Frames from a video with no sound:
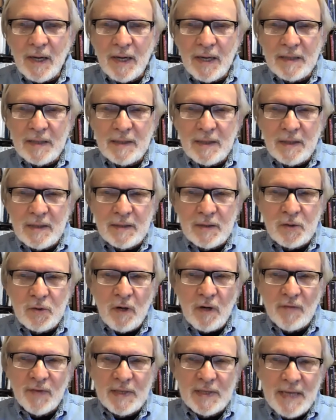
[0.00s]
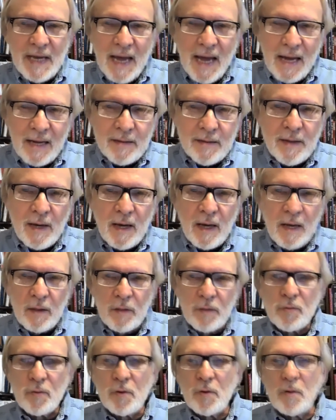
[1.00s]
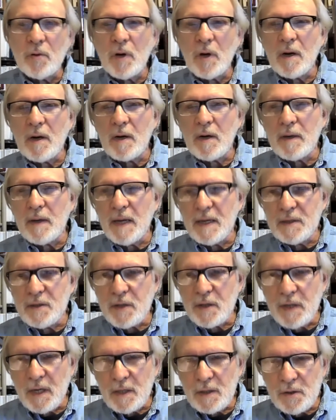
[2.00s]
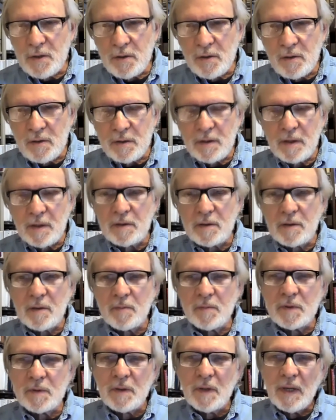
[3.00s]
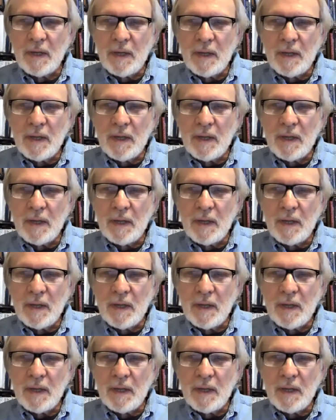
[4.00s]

uh, sort of attack that through our educational systems